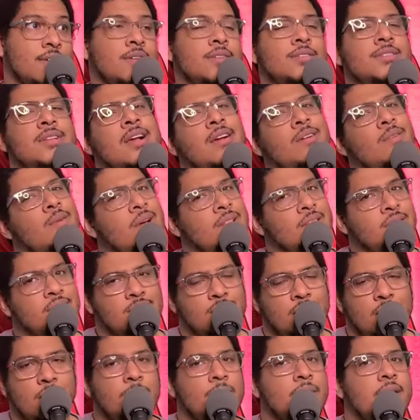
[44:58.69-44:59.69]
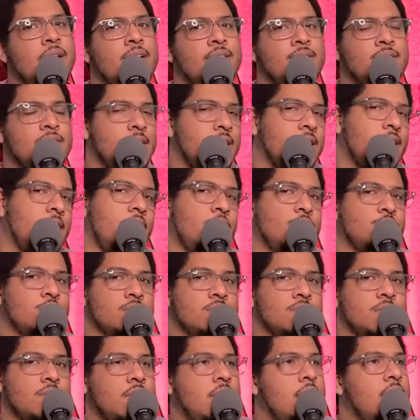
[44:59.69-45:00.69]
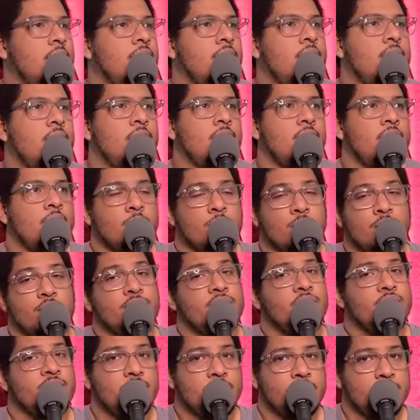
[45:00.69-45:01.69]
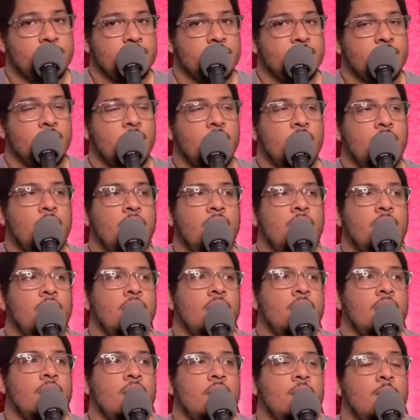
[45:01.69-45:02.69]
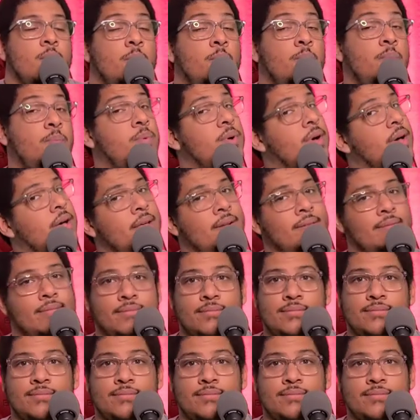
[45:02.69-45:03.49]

It's not quite the same kind of dedication to that immersiveness. But